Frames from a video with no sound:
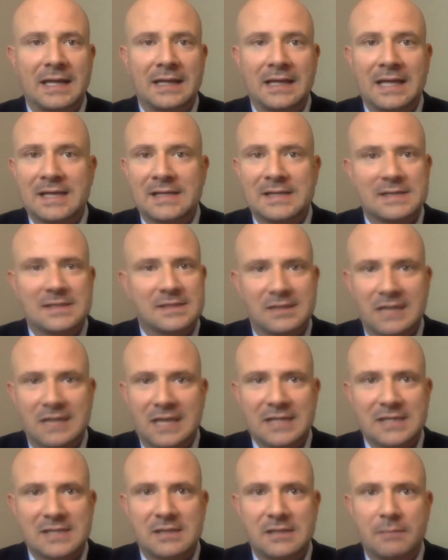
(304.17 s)
and that's
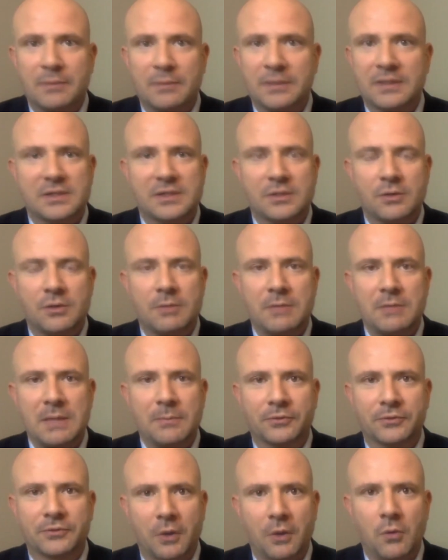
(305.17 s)
that's the big story
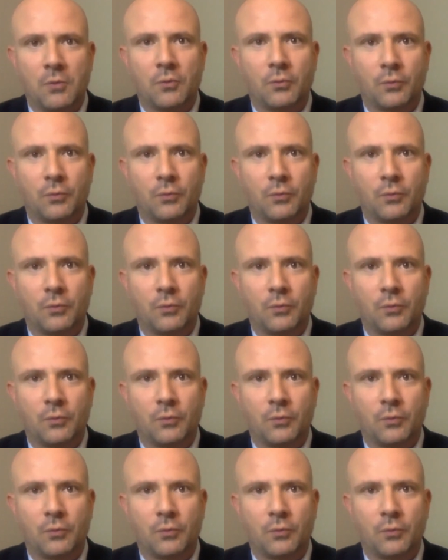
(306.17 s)
people don't